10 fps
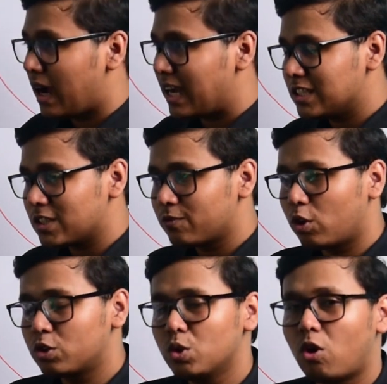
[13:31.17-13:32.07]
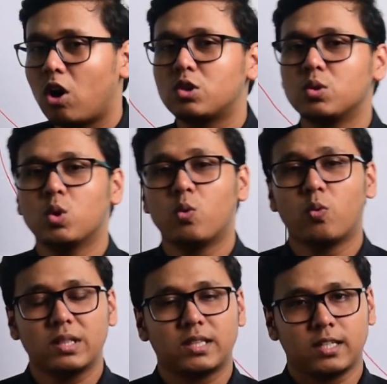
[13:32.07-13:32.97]
I just want you all to know
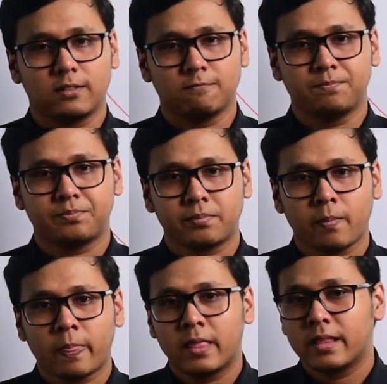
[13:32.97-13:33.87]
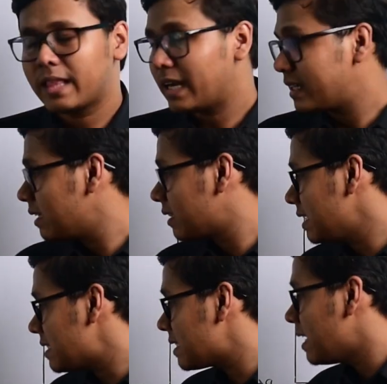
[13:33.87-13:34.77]
one thing, that
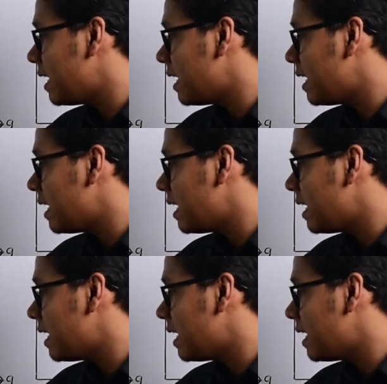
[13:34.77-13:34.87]
this